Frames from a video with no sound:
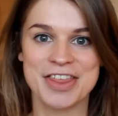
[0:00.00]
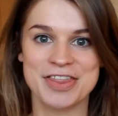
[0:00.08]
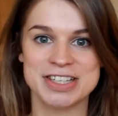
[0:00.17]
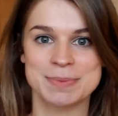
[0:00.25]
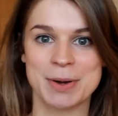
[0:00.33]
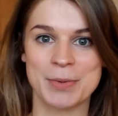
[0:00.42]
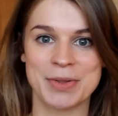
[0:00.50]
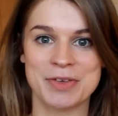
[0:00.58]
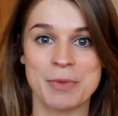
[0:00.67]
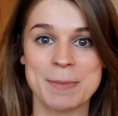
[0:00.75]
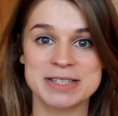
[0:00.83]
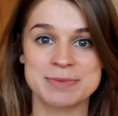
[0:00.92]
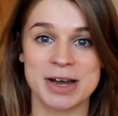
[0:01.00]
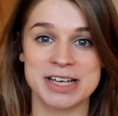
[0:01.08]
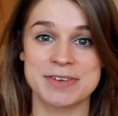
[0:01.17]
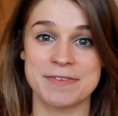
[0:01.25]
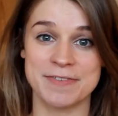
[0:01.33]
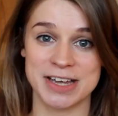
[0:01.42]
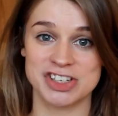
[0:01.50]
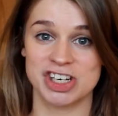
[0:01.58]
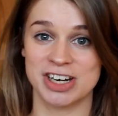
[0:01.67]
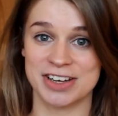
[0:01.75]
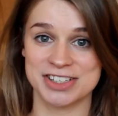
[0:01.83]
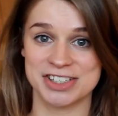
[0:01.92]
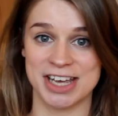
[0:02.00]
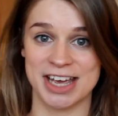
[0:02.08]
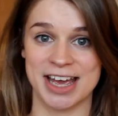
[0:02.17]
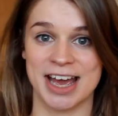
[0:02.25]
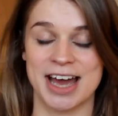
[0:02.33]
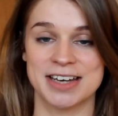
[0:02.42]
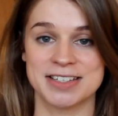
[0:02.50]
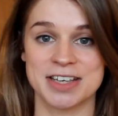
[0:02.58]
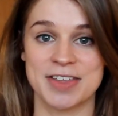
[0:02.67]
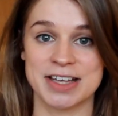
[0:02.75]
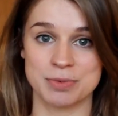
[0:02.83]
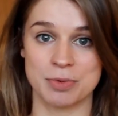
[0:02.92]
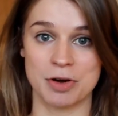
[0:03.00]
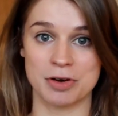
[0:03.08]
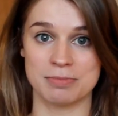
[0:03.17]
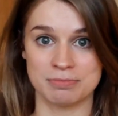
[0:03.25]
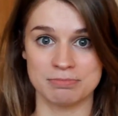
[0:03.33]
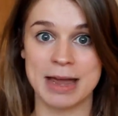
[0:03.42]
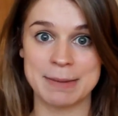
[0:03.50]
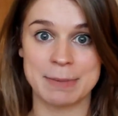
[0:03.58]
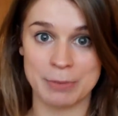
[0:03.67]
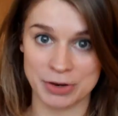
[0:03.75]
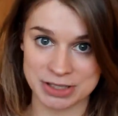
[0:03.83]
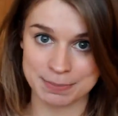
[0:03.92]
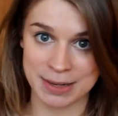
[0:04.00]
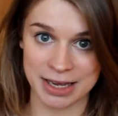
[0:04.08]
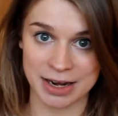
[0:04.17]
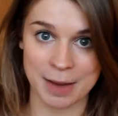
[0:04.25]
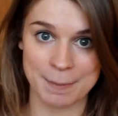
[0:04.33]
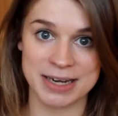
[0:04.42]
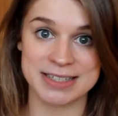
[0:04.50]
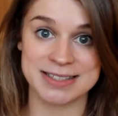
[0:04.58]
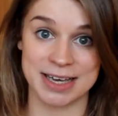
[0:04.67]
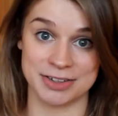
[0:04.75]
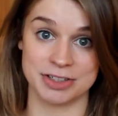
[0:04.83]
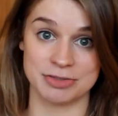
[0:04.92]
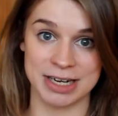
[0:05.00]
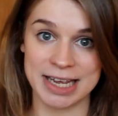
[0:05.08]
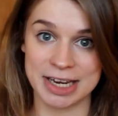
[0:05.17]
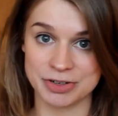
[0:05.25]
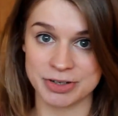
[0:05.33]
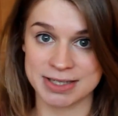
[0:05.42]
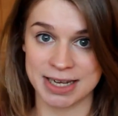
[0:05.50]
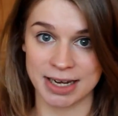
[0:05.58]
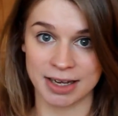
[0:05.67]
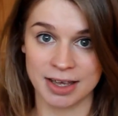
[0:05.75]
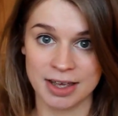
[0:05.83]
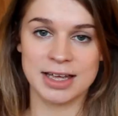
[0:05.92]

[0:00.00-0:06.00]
This book won the Women's Prize for Fiction last year, and so that's what made me want to pick it up, and it sounded really interesting.